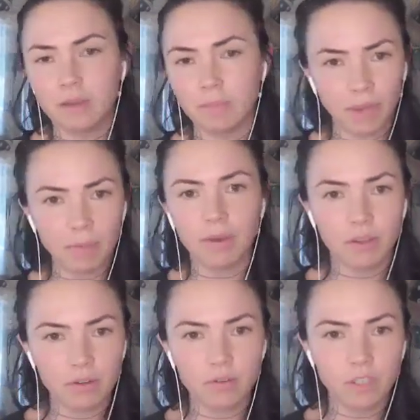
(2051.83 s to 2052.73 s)
to make
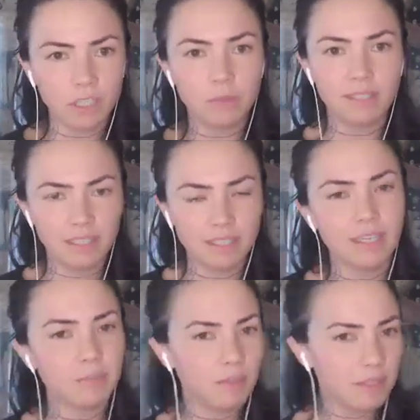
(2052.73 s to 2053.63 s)
my own judgments and
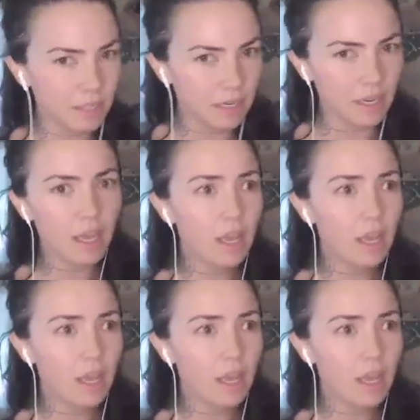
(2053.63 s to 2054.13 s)
assessments and